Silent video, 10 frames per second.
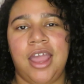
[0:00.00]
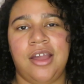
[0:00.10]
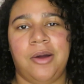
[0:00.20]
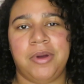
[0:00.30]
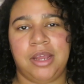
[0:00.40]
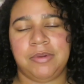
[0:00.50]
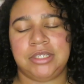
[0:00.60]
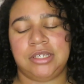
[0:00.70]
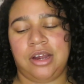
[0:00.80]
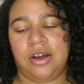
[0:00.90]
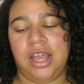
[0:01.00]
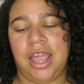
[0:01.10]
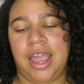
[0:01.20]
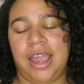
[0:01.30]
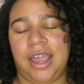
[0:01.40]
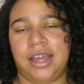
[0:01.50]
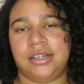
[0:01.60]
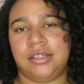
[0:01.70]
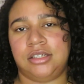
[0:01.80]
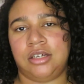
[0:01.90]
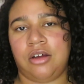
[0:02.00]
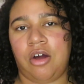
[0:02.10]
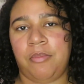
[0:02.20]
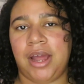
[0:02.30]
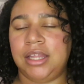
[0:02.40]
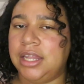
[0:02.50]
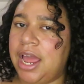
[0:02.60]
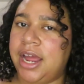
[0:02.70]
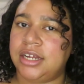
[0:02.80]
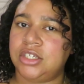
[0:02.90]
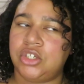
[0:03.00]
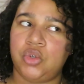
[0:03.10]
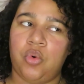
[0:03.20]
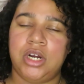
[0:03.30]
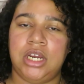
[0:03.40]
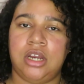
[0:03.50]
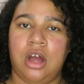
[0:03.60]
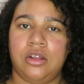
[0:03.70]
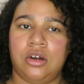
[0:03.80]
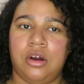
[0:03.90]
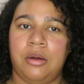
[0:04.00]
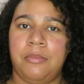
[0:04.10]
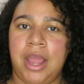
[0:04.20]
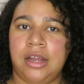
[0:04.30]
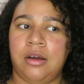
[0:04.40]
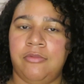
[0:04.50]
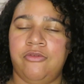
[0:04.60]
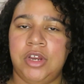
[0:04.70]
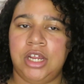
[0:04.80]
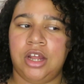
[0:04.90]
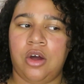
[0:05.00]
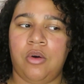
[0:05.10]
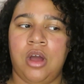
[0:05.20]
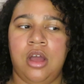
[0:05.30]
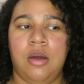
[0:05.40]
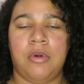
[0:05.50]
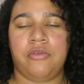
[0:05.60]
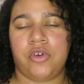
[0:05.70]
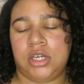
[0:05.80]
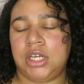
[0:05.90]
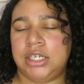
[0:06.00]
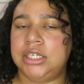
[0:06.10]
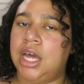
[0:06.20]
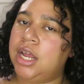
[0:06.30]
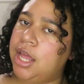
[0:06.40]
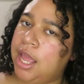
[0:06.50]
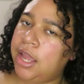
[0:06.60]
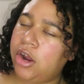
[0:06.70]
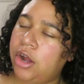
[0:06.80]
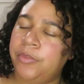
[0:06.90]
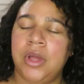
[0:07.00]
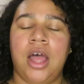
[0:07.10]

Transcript: Hey y'all, my name is Sarah, and on my last $20 makeup video, my friend Tatiana, hey girl,